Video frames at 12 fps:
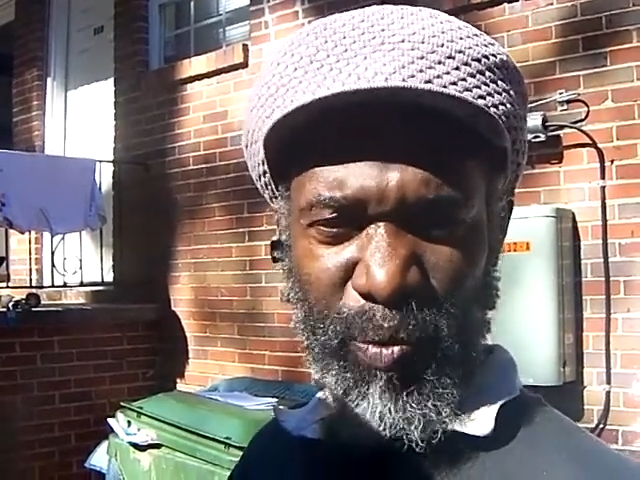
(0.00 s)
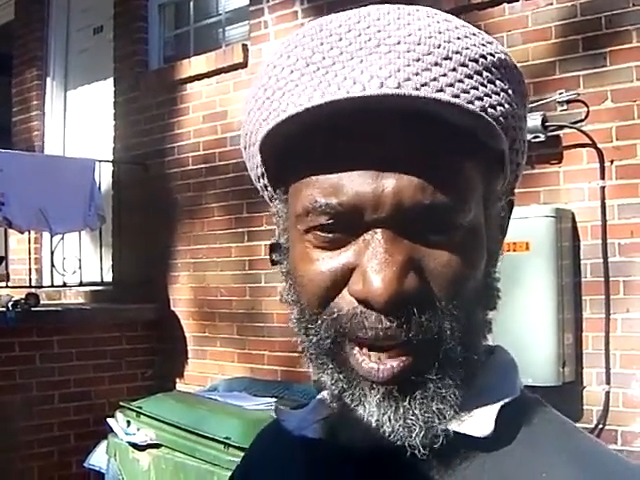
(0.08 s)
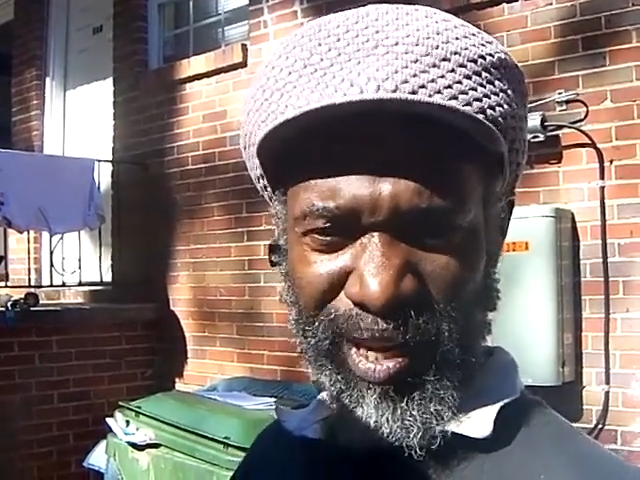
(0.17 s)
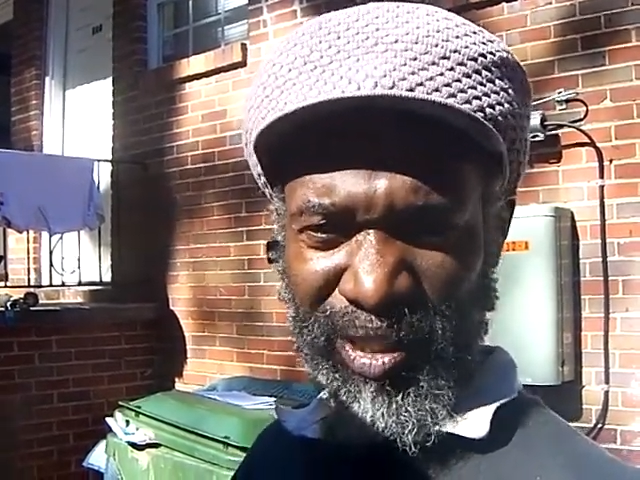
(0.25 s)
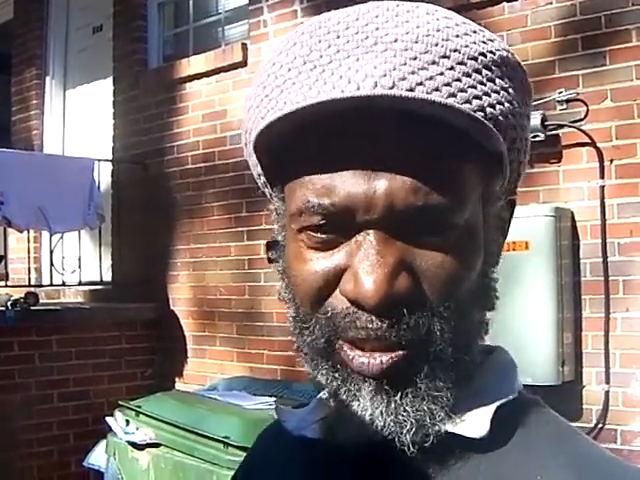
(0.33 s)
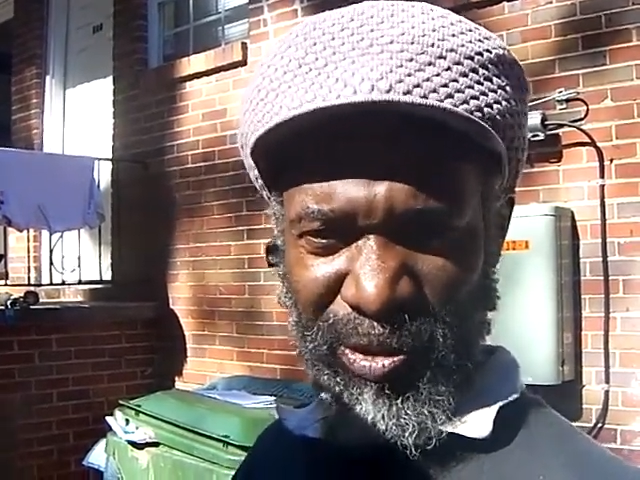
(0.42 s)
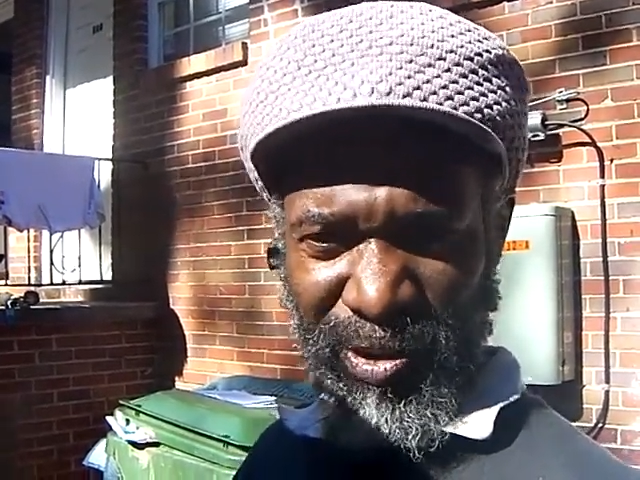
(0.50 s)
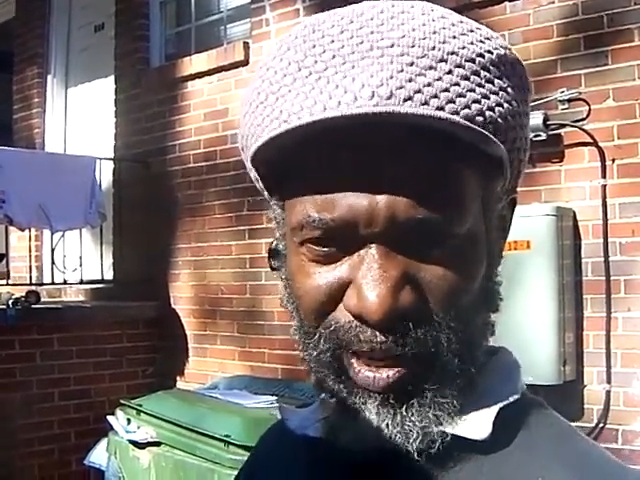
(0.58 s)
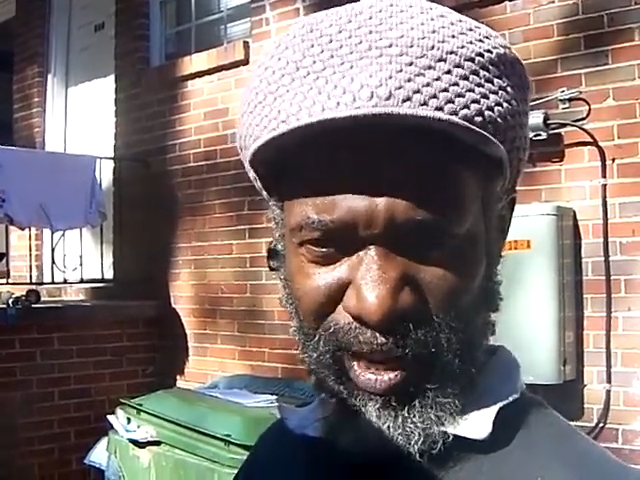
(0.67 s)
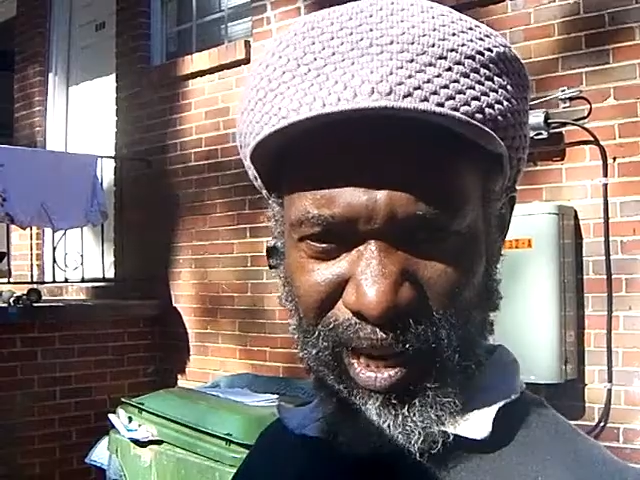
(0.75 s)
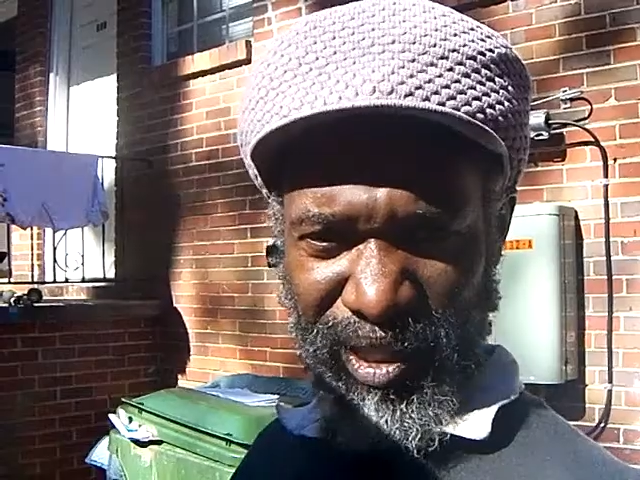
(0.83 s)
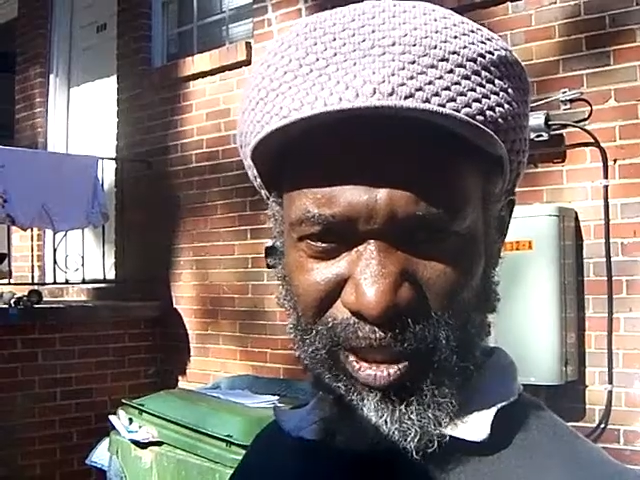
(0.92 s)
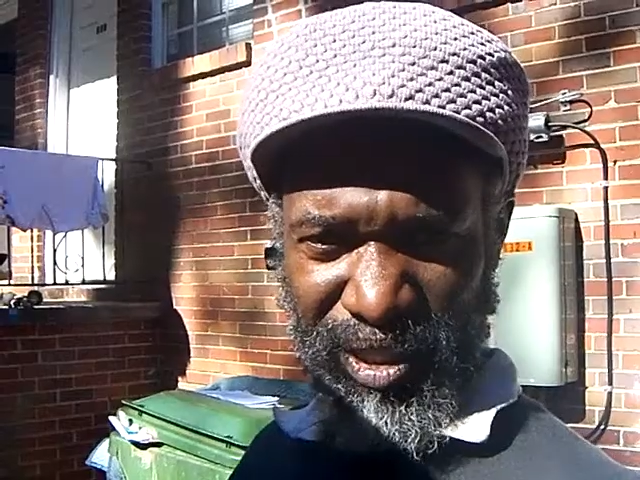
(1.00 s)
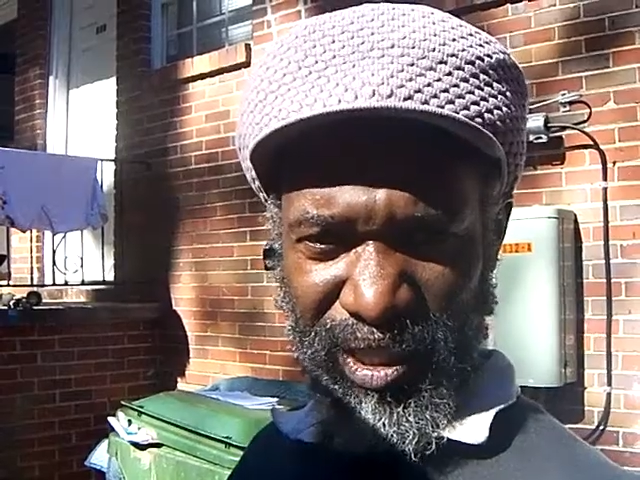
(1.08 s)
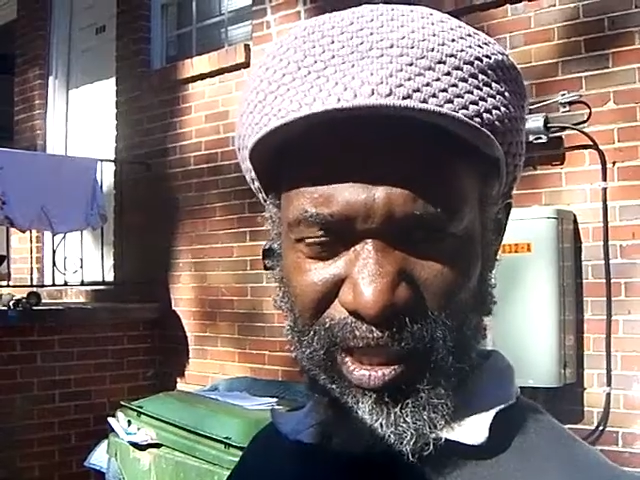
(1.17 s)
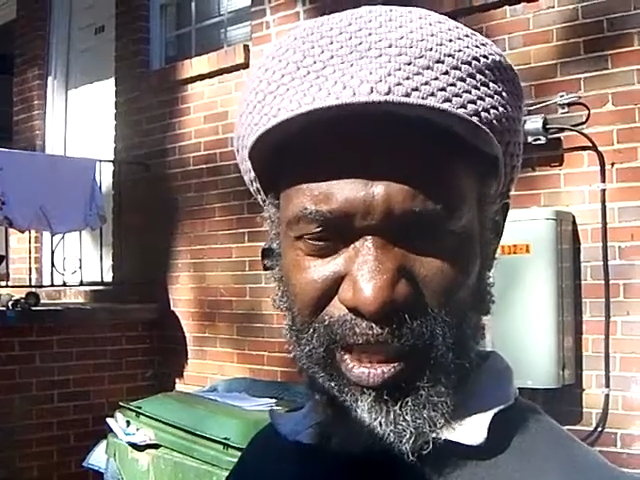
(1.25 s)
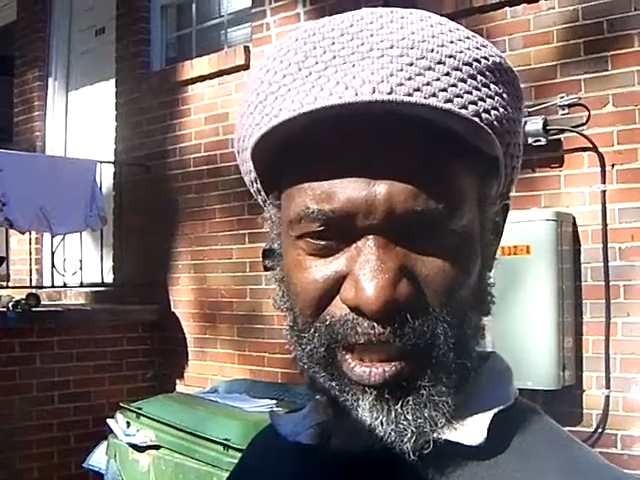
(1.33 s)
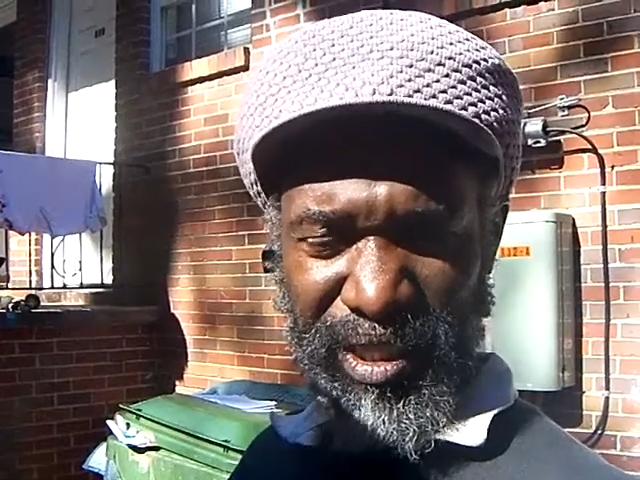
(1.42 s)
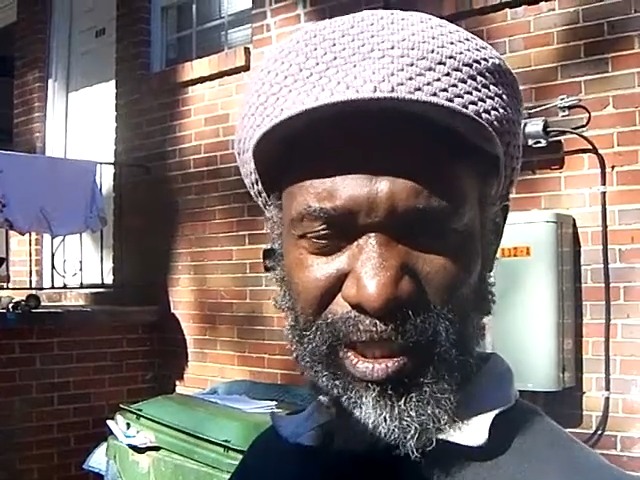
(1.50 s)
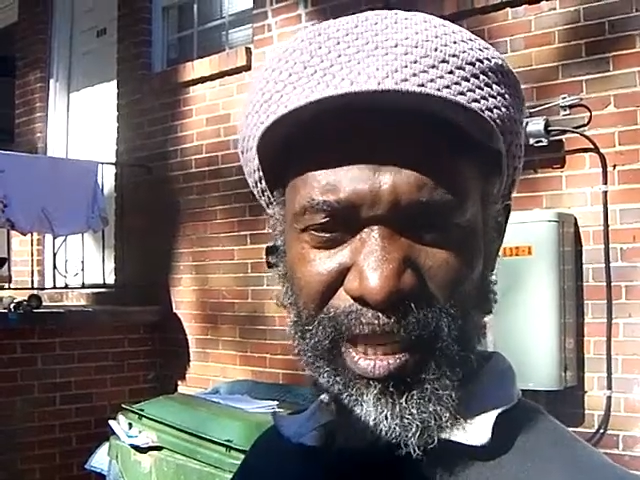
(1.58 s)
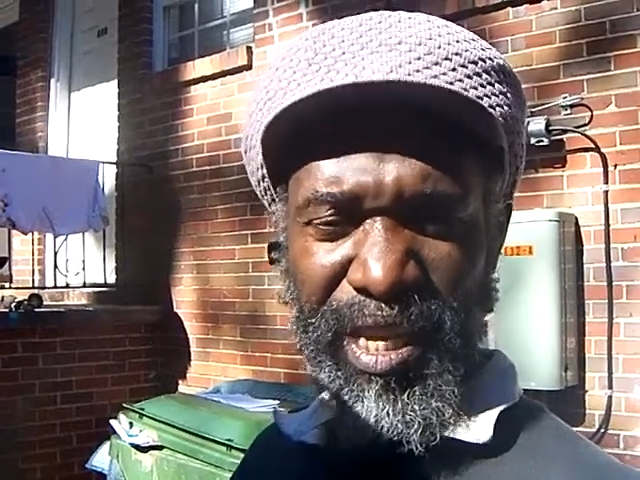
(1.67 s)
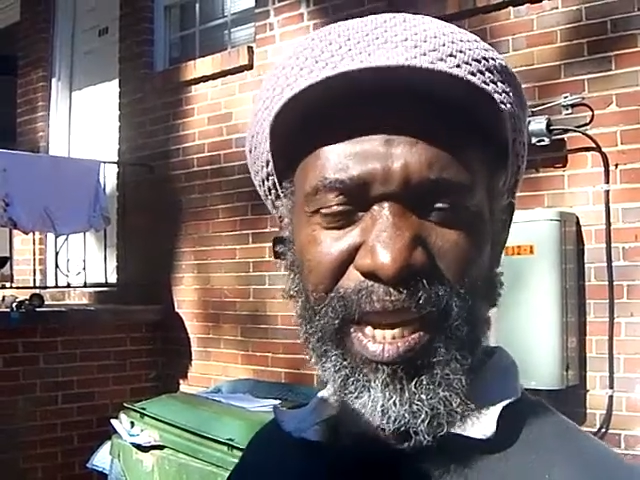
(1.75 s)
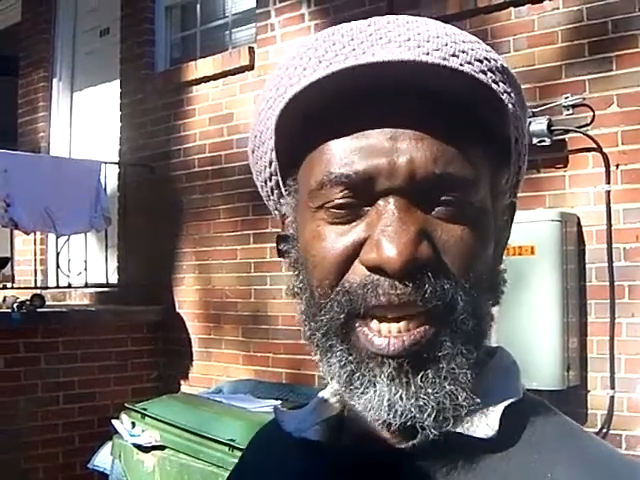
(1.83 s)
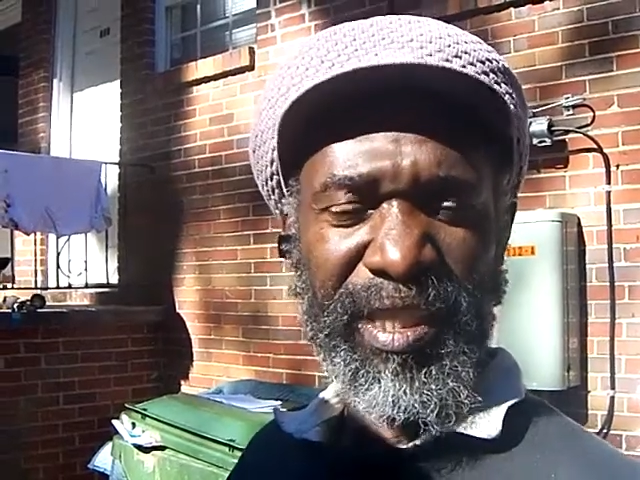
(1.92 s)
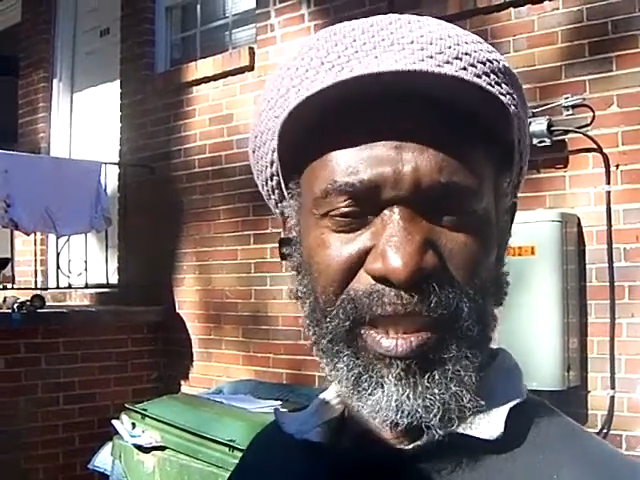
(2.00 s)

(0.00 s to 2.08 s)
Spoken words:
And what internal energy is